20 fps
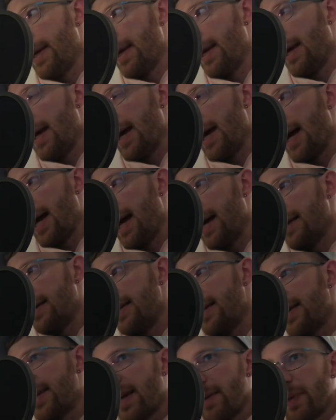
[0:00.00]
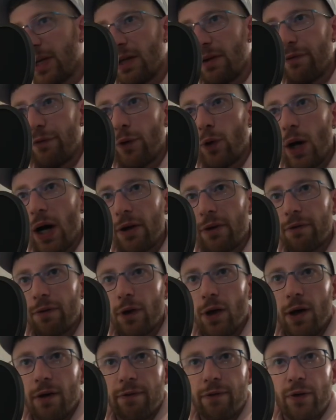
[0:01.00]
And these can make you fall out of
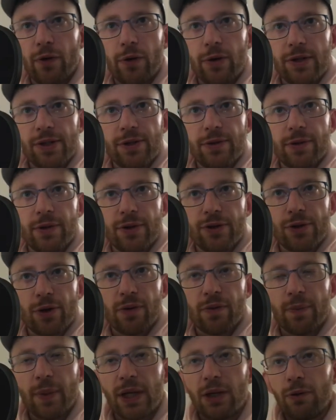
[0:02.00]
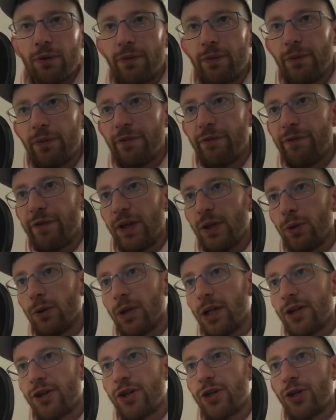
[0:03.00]
love, or sort of make you
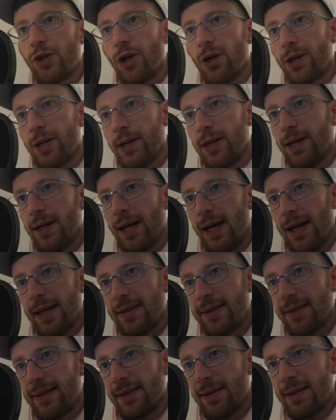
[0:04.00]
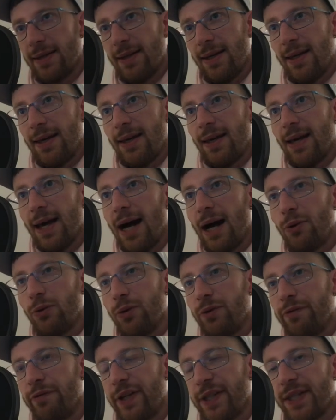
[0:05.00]
feel a shock at how
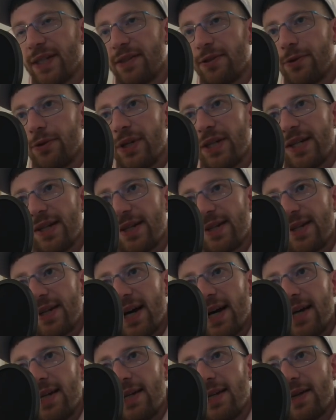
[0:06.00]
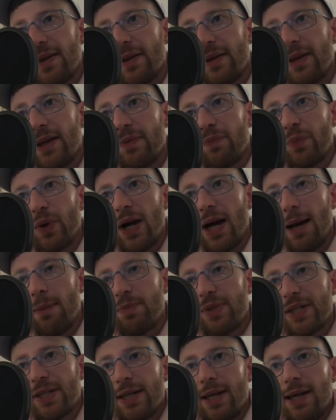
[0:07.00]
you fit into this society, and that perhaps